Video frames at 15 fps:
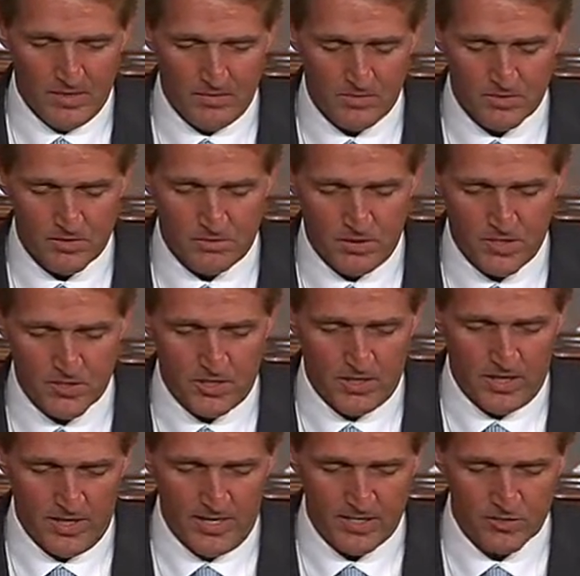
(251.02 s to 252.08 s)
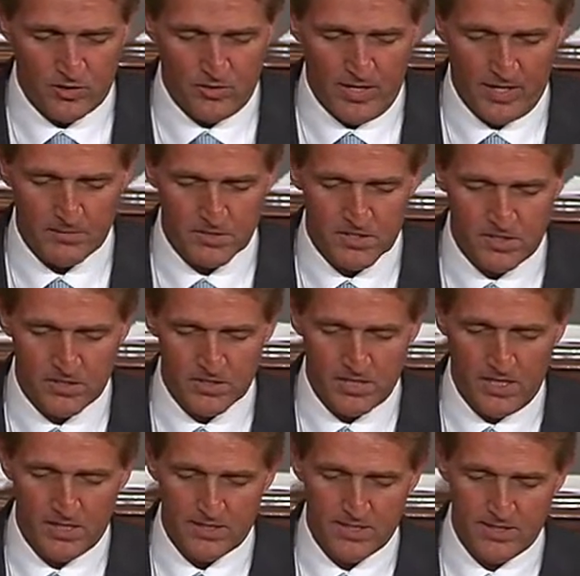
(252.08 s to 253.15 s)
Mr. President, I ask unanimous
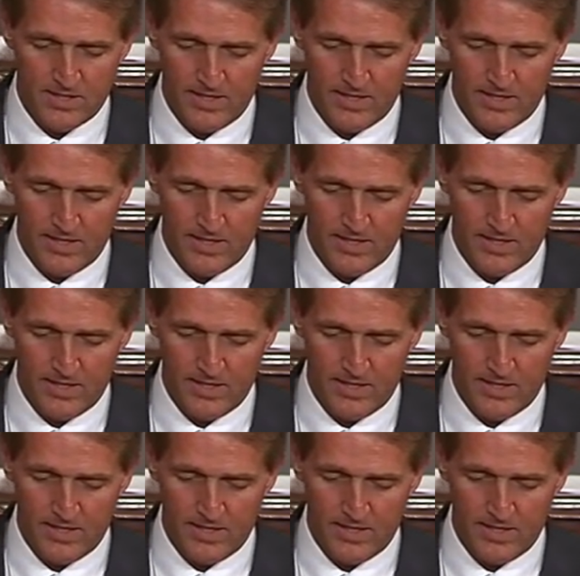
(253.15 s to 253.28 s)
consent